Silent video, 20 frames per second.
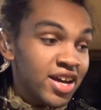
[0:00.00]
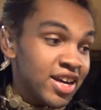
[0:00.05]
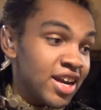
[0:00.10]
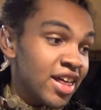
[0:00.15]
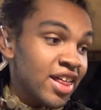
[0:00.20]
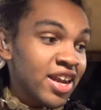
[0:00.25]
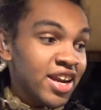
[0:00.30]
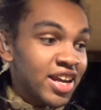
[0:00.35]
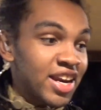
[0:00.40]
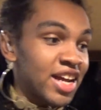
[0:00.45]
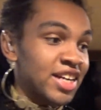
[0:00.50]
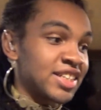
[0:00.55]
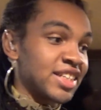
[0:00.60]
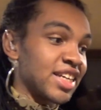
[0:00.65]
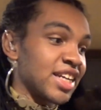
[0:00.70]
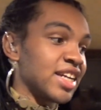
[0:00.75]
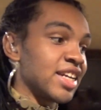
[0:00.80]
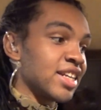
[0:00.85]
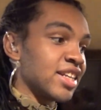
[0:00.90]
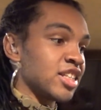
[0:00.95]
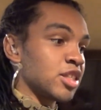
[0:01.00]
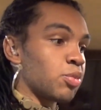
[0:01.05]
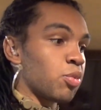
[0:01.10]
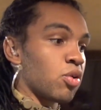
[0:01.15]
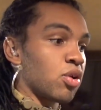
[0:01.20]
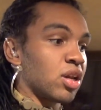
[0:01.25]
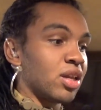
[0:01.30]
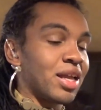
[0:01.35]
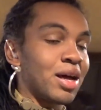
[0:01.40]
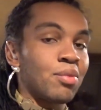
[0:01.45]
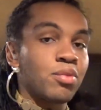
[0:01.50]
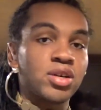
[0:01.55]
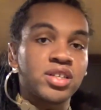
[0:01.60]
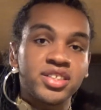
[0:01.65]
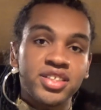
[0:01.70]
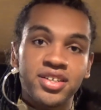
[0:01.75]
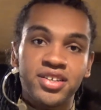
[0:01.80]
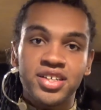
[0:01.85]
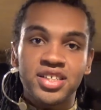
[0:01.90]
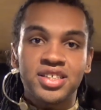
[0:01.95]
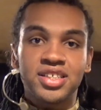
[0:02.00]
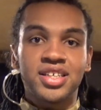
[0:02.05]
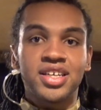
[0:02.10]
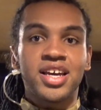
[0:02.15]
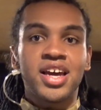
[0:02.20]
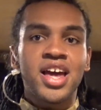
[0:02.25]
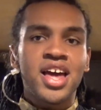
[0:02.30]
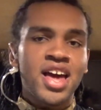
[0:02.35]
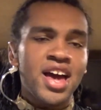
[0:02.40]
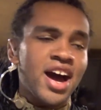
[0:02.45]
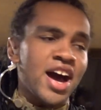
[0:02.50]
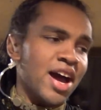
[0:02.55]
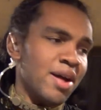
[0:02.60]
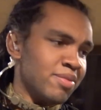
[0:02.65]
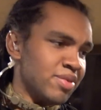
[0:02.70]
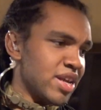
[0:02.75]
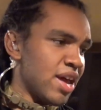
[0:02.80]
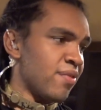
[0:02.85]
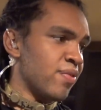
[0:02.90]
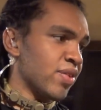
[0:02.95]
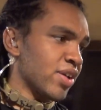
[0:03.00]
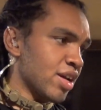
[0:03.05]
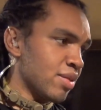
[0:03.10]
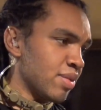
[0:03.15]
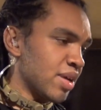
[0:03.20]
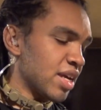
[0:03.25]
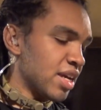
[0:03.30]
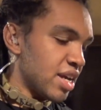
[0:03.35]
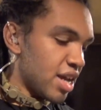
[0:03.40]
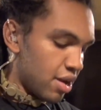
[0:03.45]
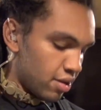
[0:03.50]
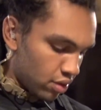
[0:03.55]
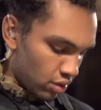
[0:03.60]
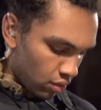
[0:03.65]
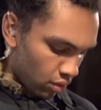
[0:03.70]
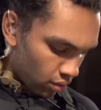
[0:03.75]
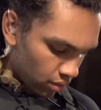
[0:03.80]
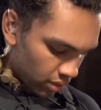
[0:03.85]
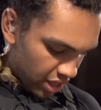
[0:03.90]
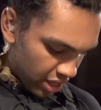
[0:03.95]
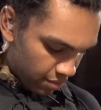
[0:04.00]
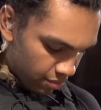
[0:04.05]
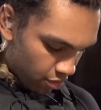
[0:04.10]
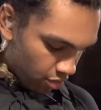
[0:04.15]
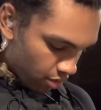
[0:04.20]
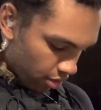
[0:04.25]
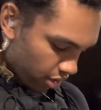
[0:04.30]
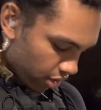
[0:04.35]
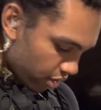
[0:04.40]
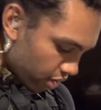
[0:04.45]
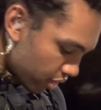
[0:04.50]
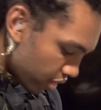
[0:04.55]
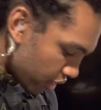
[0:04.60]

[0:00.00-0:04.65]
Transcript: now that I can actually get into this sport a lot more seriously, I'm definitely going to be getting out a whole lot more.